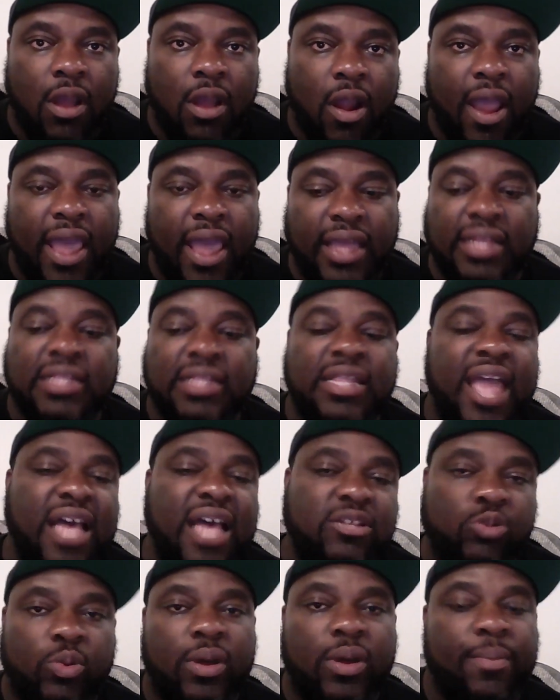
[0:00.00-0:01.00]
All right.
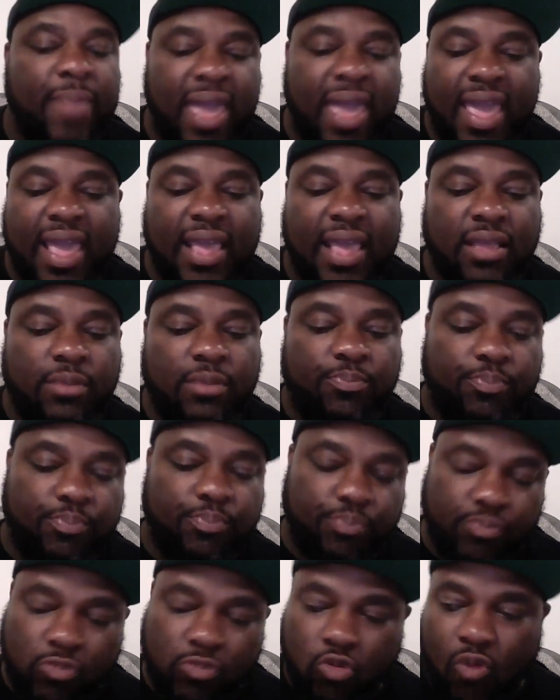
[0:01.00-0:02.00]
That's what made
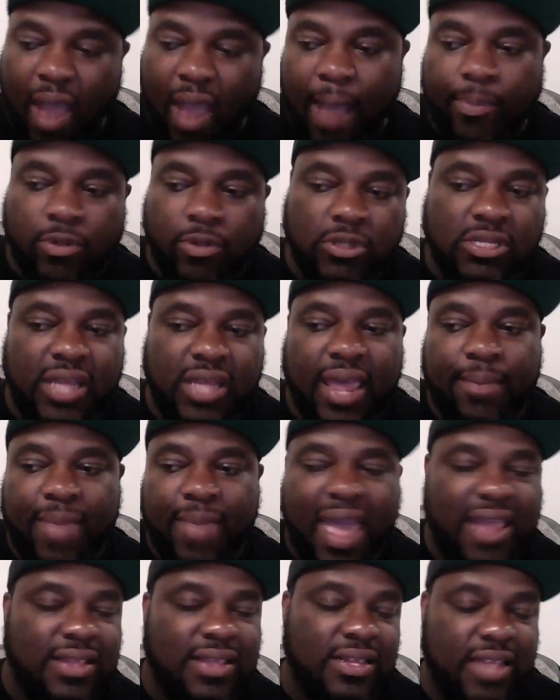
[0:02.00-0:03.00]
rappers like
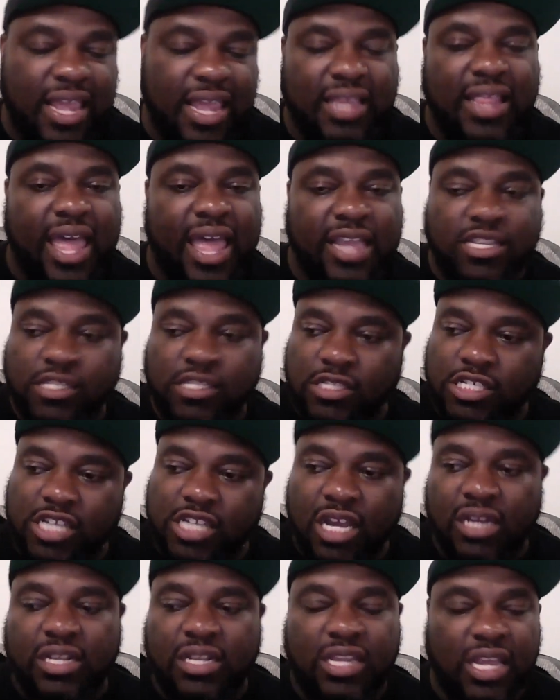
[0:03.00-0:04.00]
back in the day, like
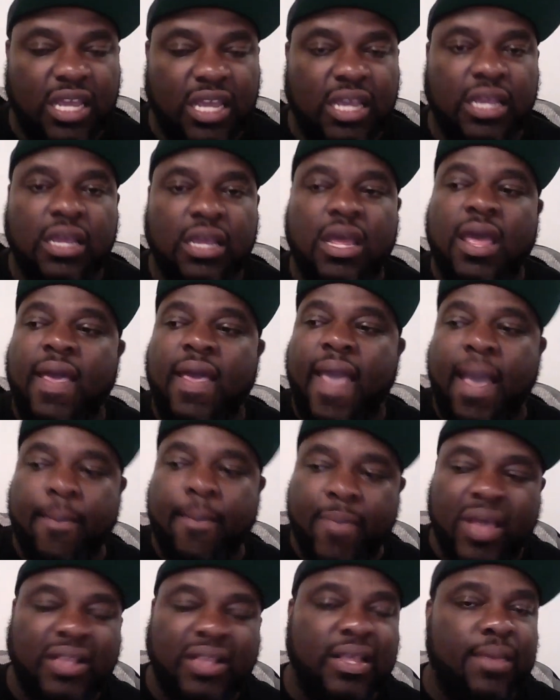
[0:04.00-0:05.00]
Chuck D
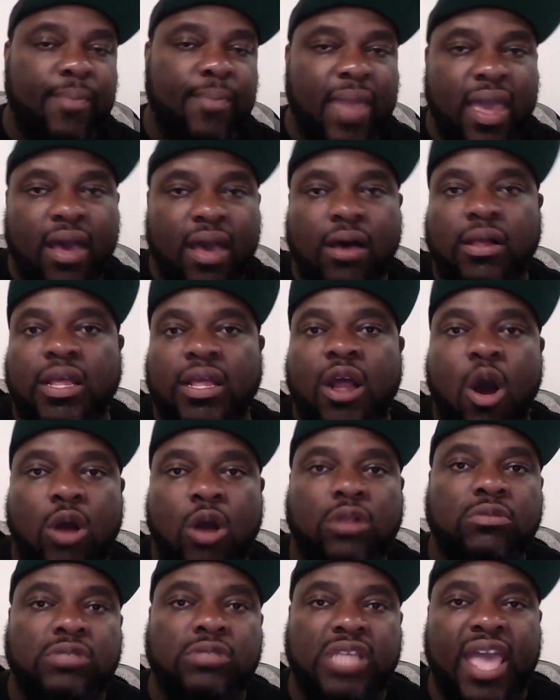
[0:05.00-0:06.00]
and Melly Mel and
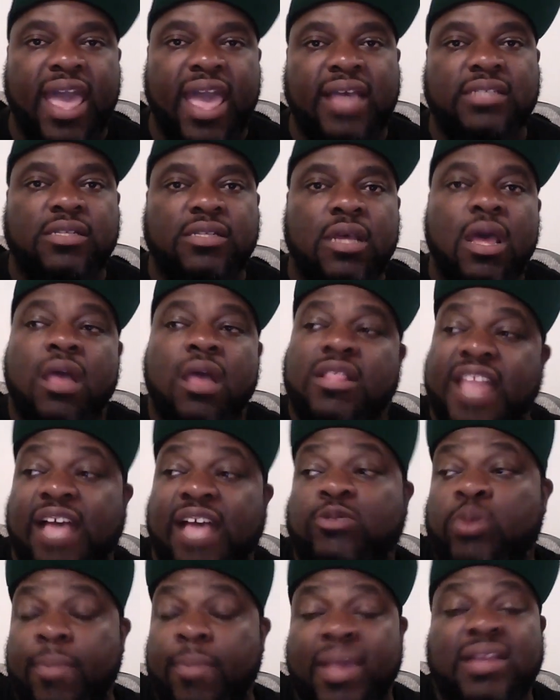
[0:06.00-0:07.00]
all those cats.
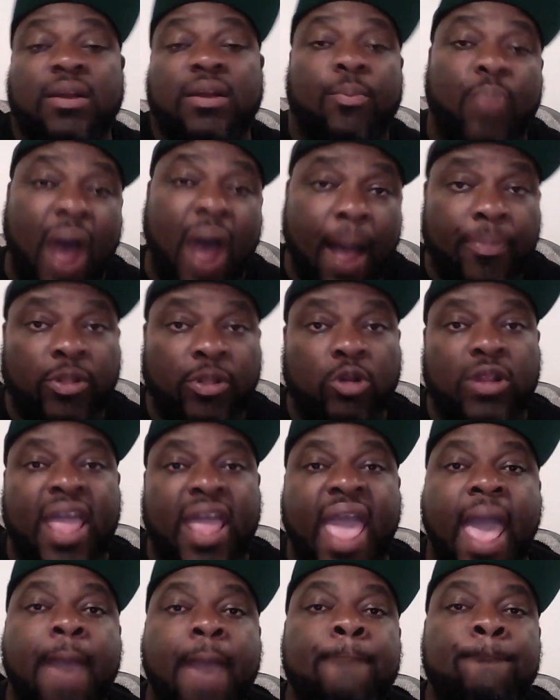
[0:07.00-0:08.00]
That's what made them popular.
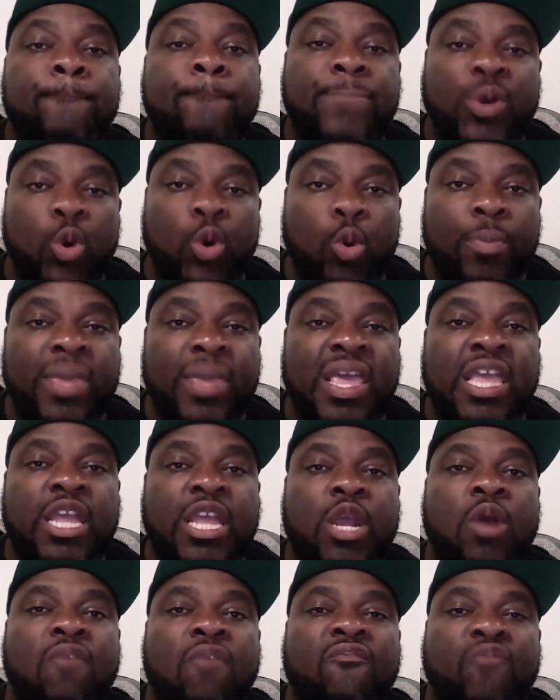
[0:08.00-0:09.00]
They had
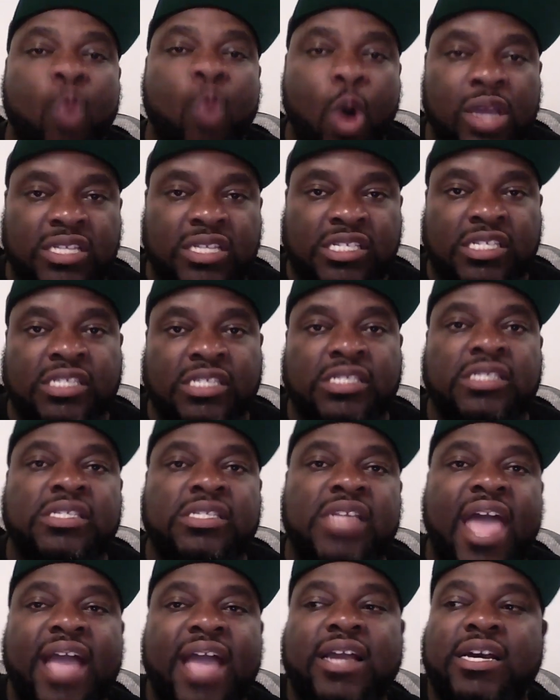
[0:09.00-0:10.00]
booming voices
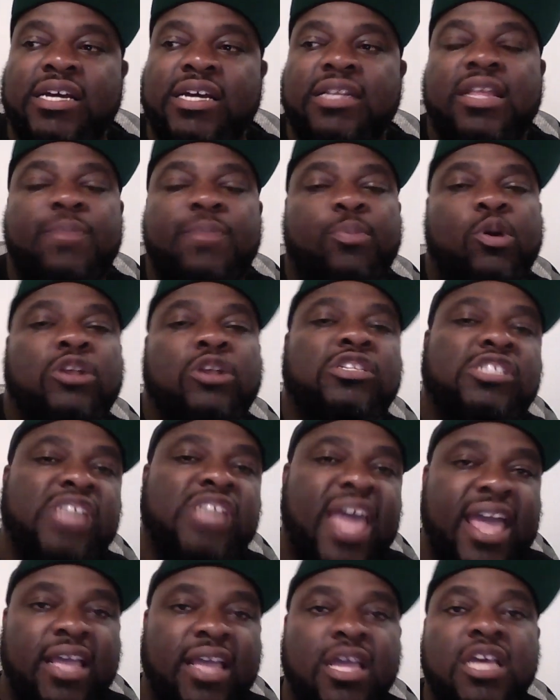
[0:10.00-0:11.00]
that could
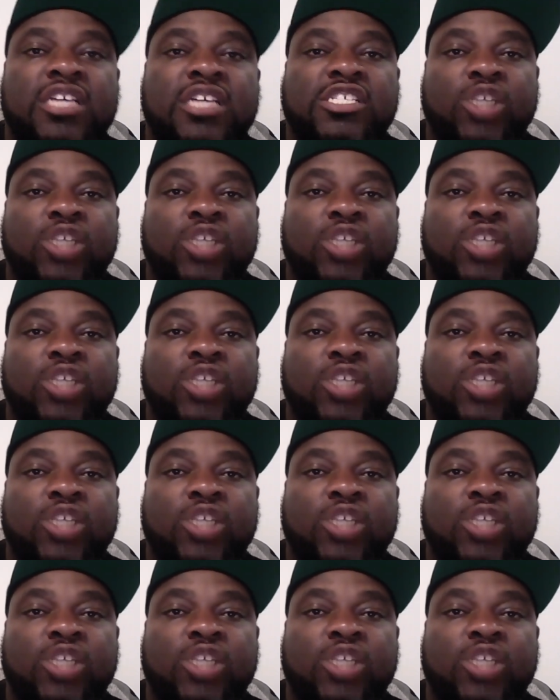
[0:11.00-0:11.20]
project.